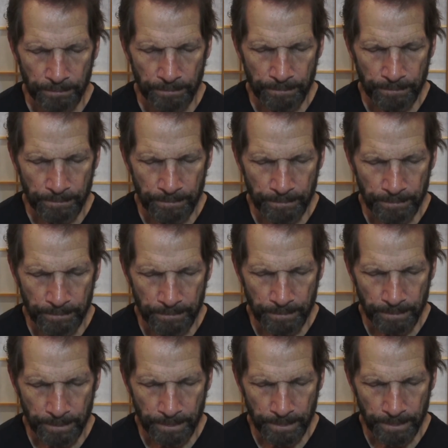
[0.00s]

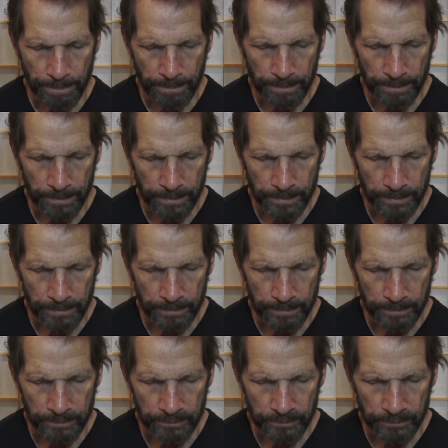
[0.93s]

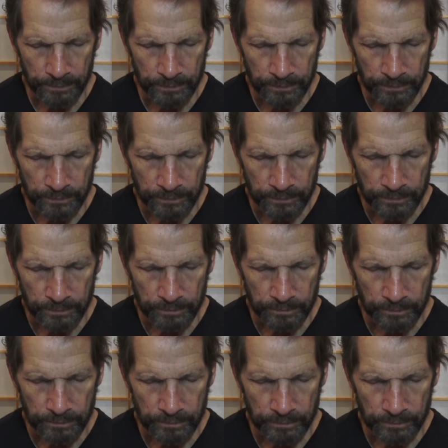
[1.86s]

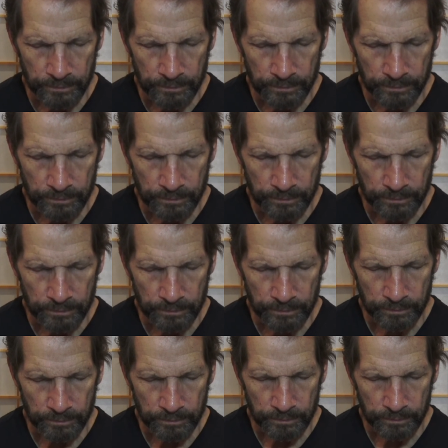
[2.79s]

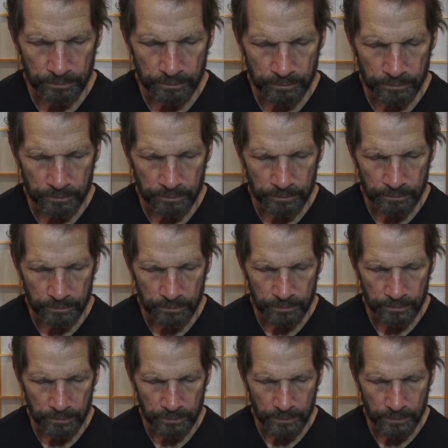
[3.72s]
(no one is talking)